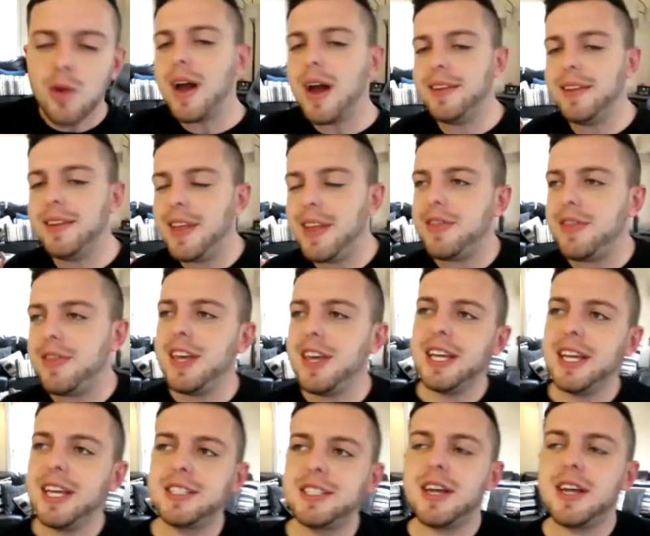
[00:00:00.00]
Right, and they
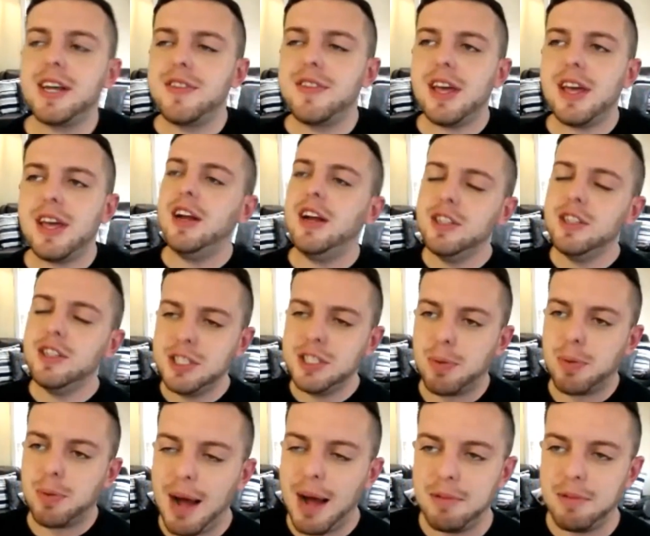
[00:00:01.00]
think here's
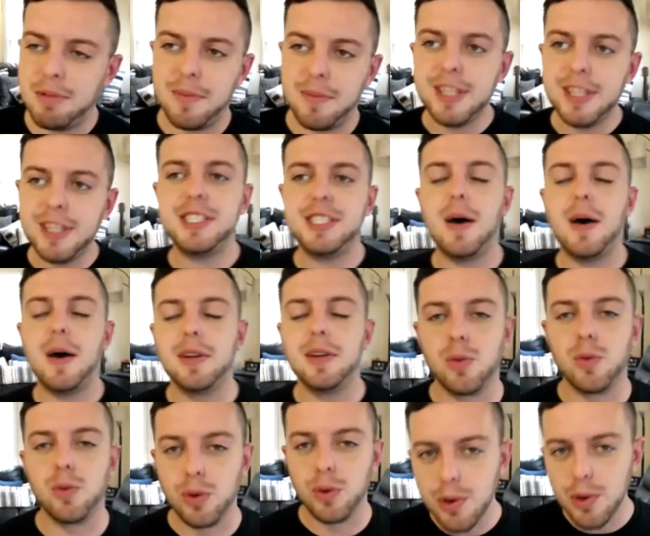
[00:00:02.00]
the problem. This is how
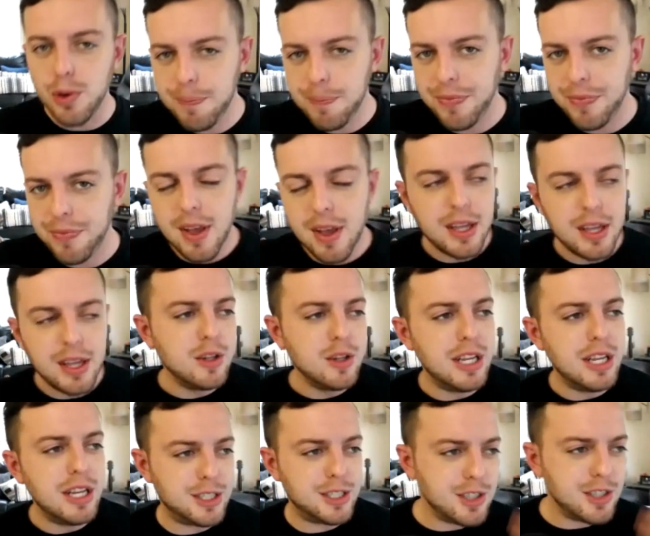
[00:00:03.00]
it grew.
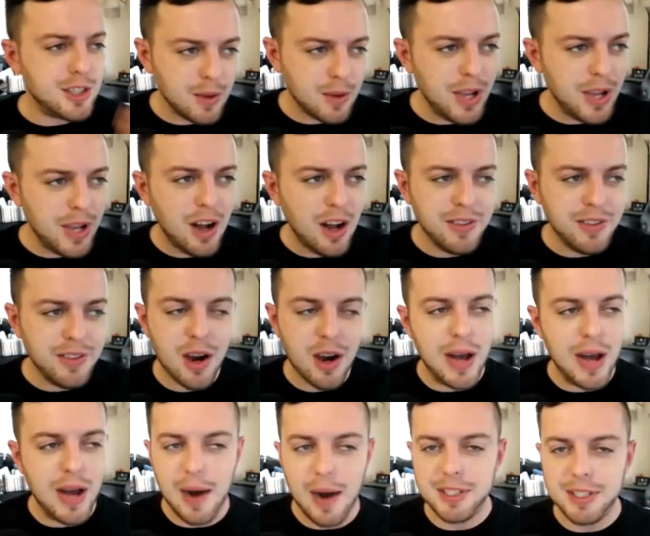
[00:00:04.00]
We all
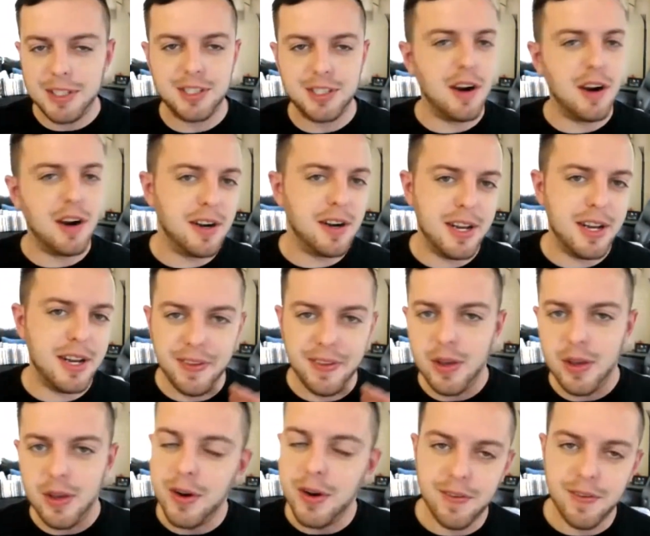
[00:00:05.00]
know how it started in
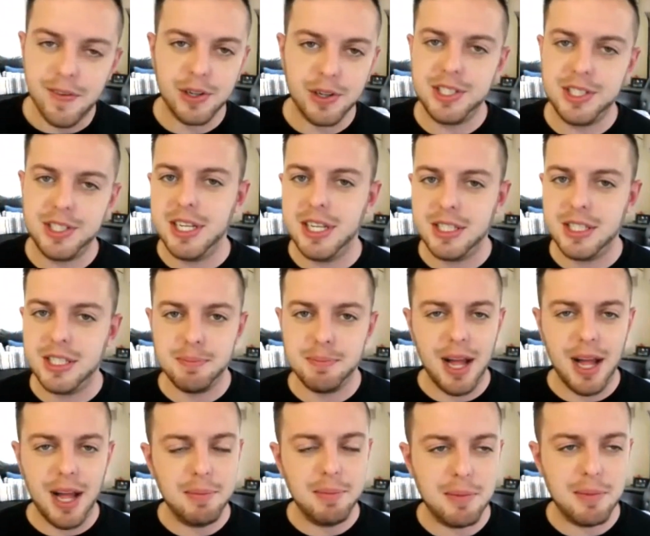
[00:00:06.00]
the universities
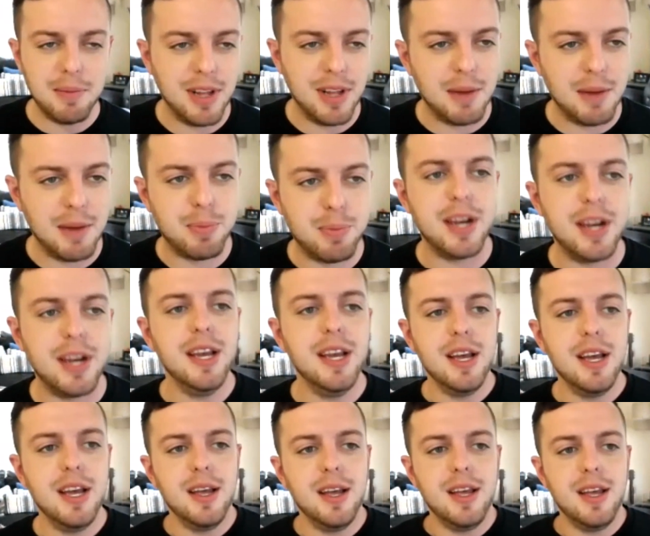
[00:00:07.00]
and blah blah blah, but
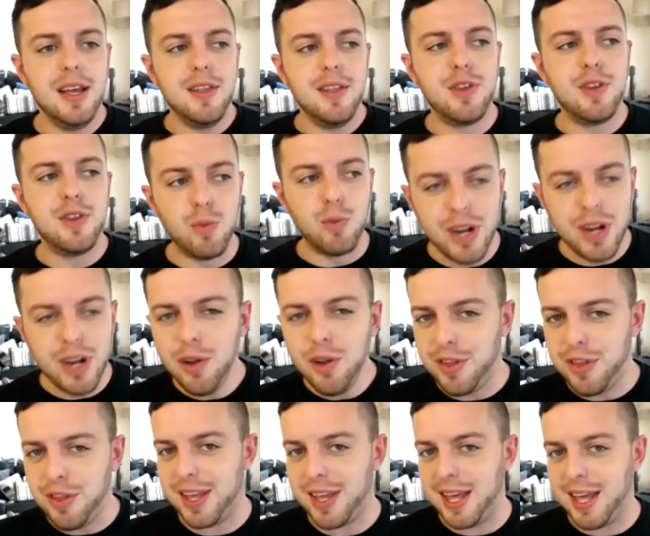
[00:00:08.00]
the real
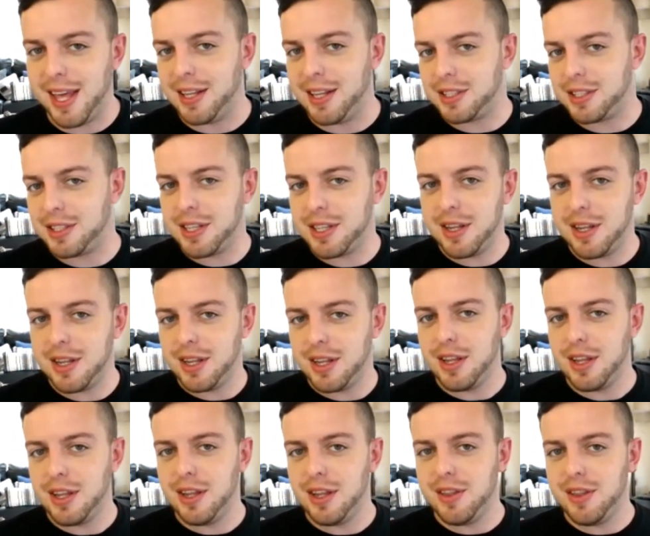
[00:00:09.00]
thing is
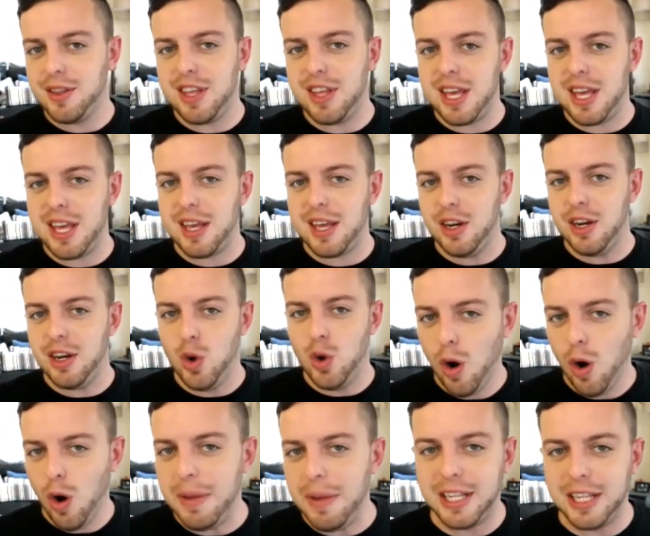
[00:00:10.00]
the
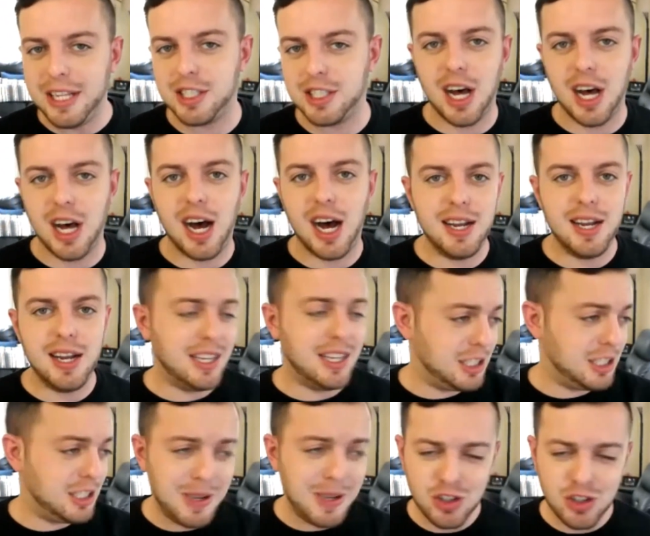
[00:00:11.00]
normies thought,
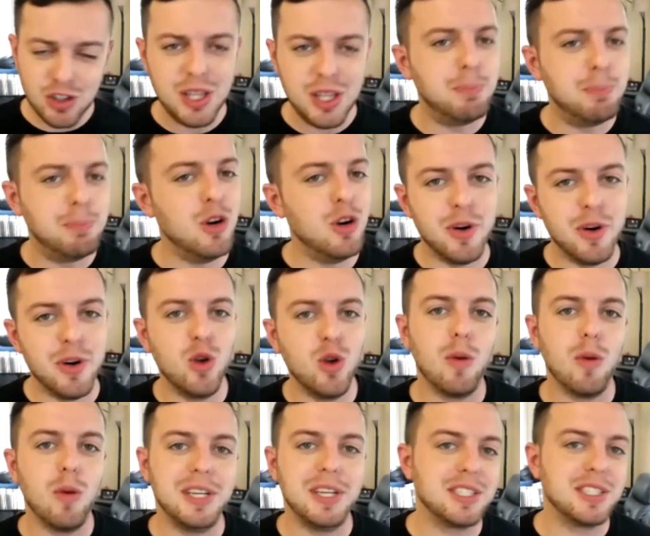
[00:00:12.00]
and especially the boomer
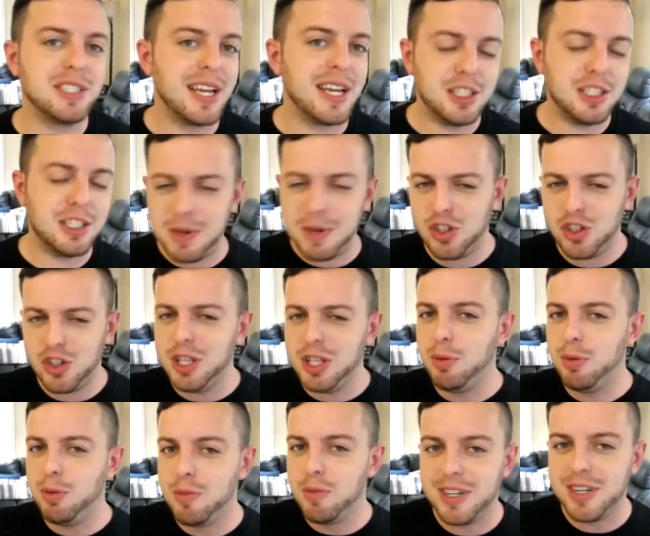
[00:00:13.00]
normies, like especially
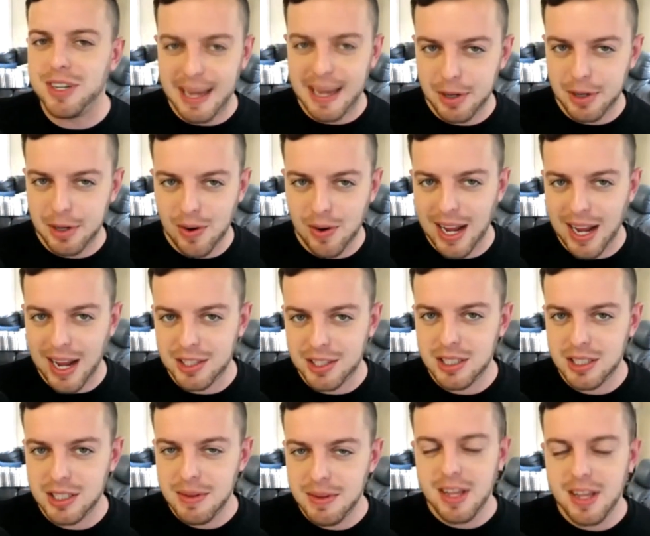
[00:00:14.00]
the boomer
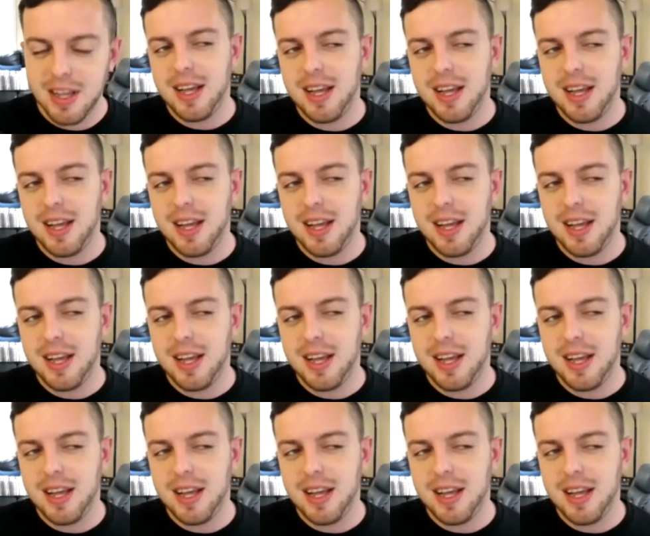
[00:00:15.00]
Democrats,